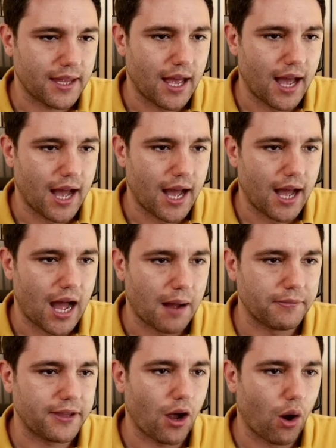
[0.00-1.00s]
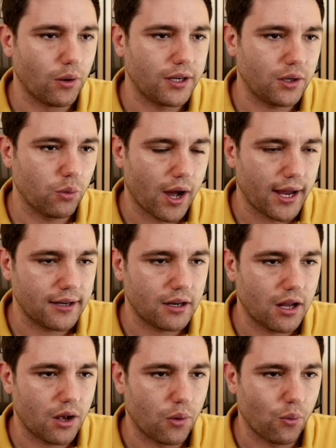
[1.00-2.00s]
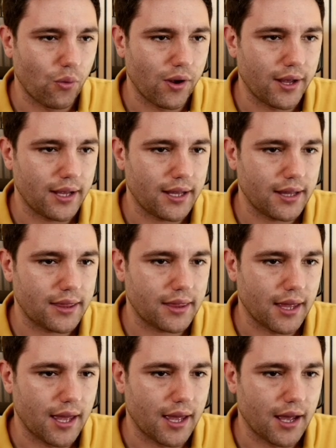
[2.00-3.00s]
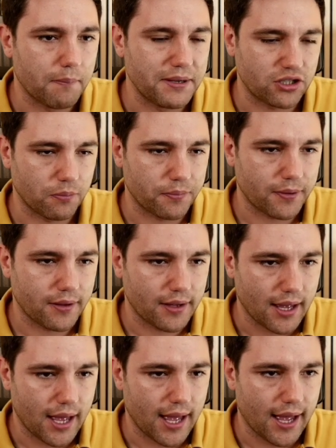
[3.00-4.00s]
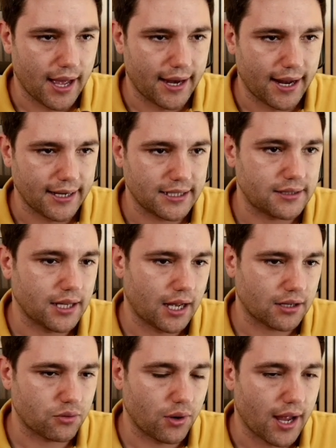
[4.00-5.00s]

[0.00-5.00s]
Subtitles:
I'm the only one with a bishop and it's dark square.